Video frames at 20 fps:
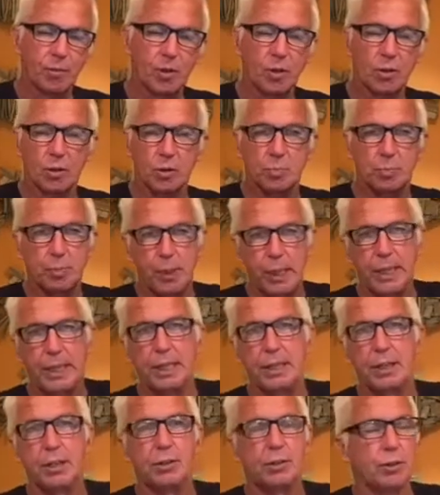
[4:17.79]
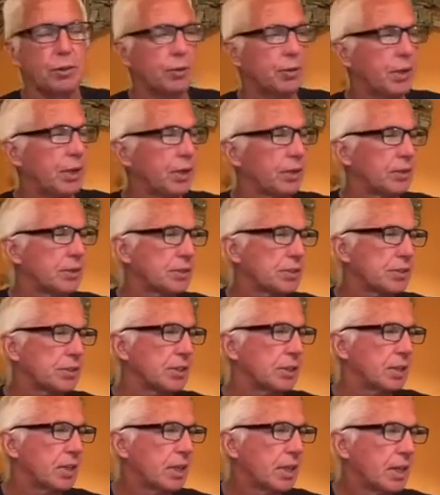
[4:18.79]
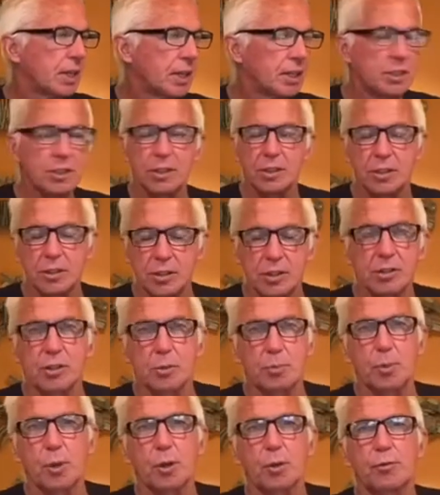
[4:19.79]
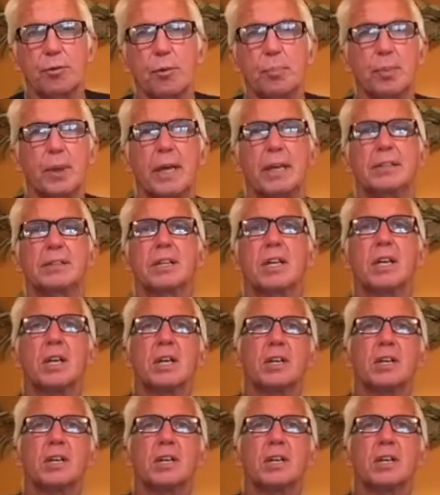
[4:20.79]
There's plenty to do there. The scene, it's just a beautiful place.